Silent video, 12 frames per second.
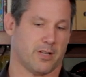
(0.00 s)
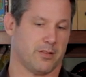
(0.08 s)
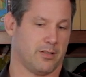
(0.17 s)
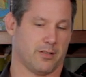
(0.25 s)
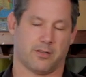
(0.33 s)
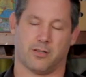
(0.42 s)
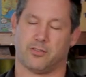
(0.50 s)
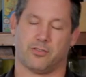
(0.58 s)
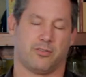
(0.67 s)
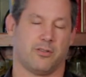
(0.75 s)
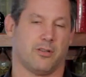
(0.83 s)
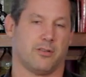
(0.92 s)

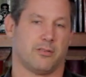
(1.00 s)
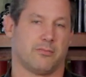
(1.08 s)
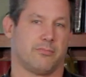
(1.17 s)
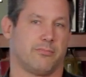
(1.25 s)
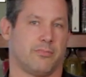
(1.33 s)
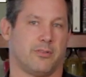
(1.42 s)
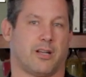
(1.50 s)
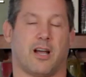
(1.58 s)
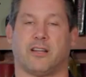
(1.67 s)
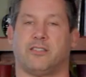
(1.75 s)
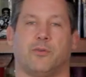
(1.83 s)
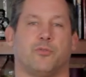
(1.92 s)
The
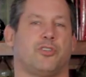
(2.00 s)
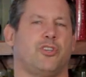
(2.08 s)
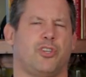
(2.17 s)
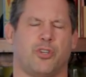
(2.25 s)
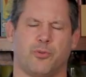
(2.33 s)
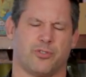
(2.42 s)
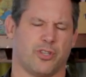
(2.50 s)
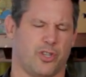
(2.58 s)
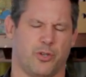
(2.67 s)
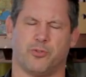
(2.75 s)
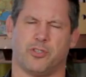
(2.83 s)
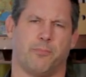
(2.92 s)
cocktail was hugely,
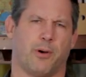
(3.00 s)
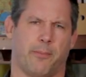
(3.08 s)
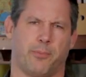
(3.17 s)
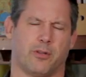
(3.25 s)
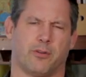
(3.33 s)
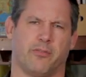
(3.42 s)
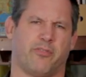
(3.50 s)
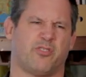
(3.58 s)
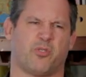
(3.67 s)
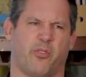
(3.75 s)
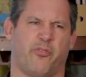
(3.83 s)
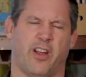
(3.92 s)
hugely popular and
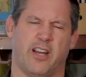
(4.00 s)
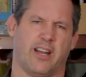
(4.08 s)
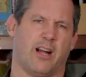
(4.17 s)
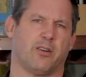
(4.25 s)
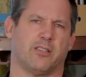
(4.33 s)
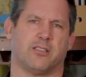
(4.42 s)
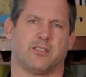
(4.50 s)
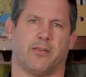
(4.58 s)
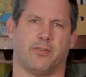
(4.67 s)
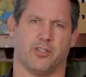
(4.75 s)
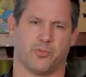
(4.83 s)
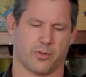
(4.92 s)
sort of faded out in the
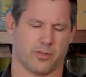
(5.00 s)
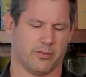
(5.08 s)
70s with